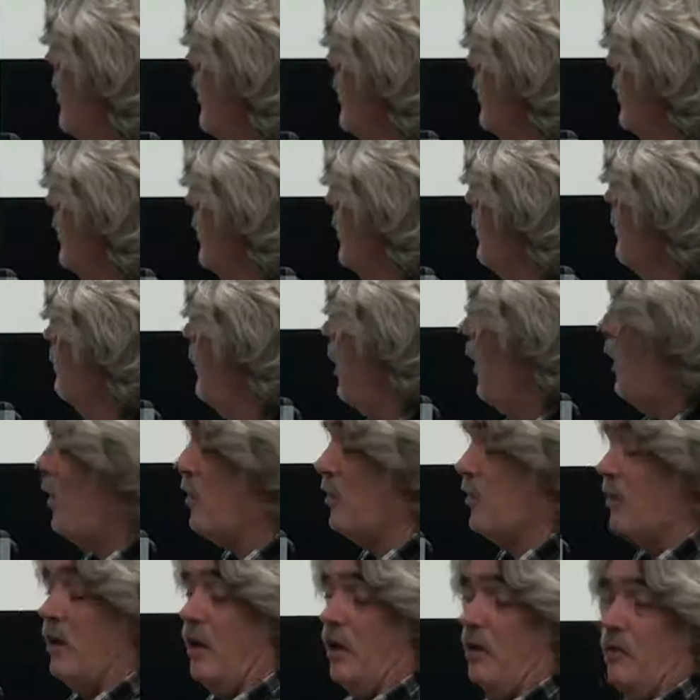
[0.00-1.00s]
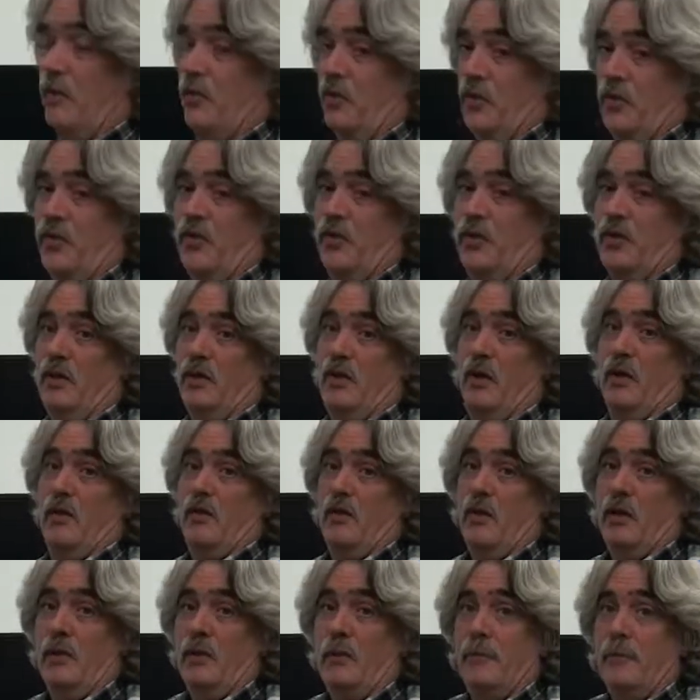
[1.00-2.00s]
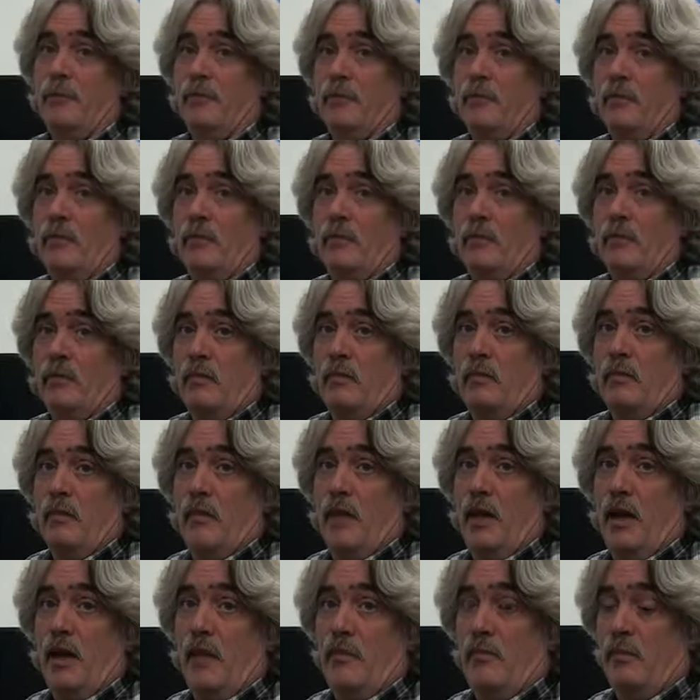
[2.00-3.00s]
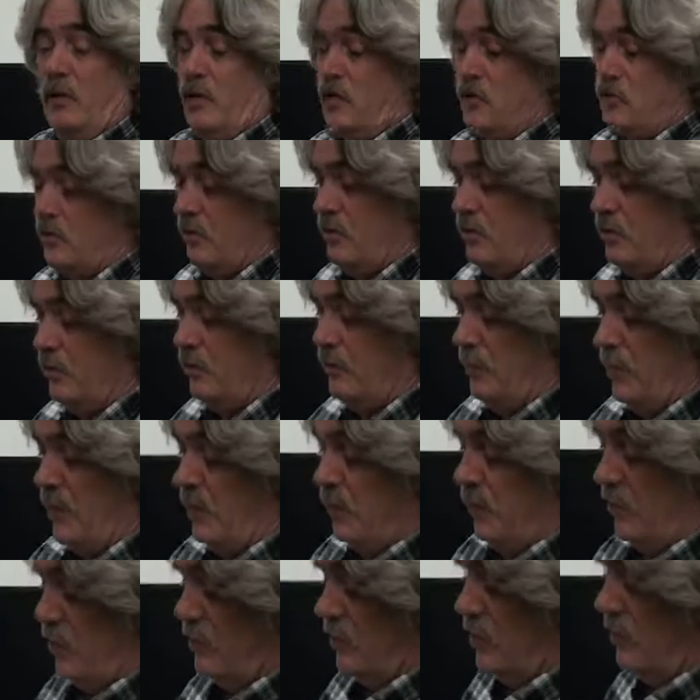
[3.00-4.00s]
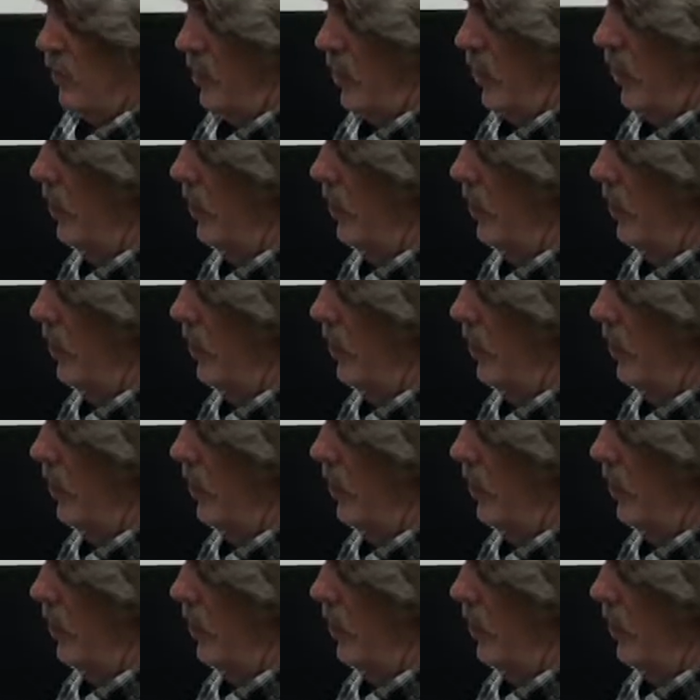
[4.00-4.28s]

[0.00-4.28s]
is in parallel with the load. And make sure the meter's